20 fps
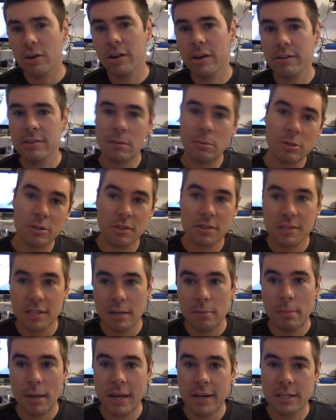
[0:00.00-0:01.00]
no, someone's on the
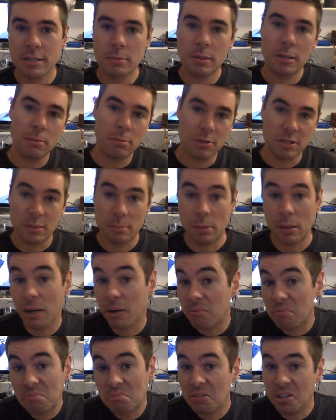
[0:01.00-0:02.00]
same band as me, push a
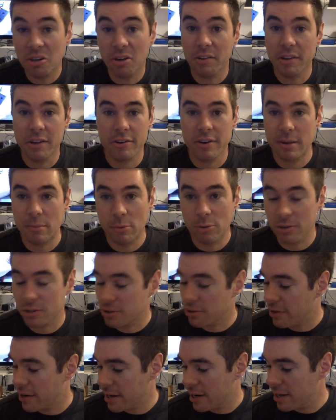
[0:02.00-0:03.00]
button, you're not there anymore, it's
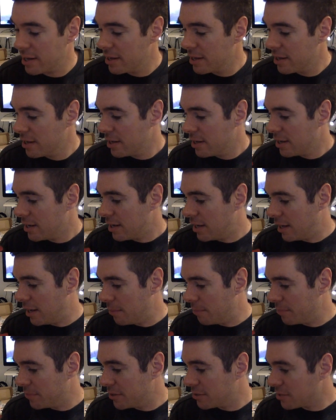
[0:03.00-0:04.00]
great.
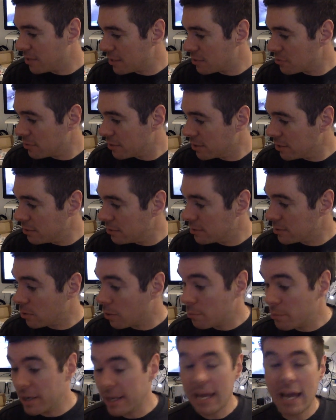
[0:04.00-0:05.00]
So that's really good. So
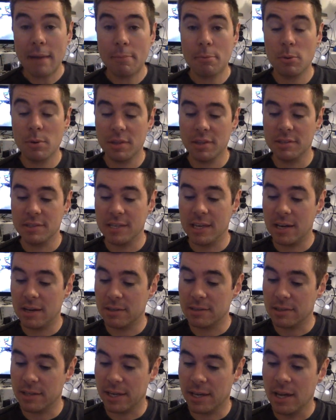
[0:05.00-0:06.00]
I'm really happy with this now.
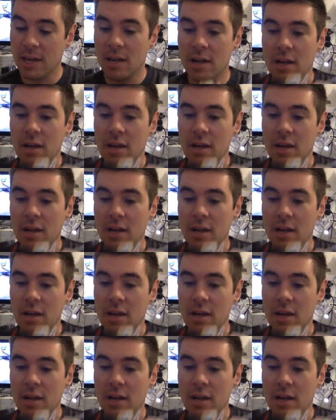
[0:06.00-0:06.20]
It's like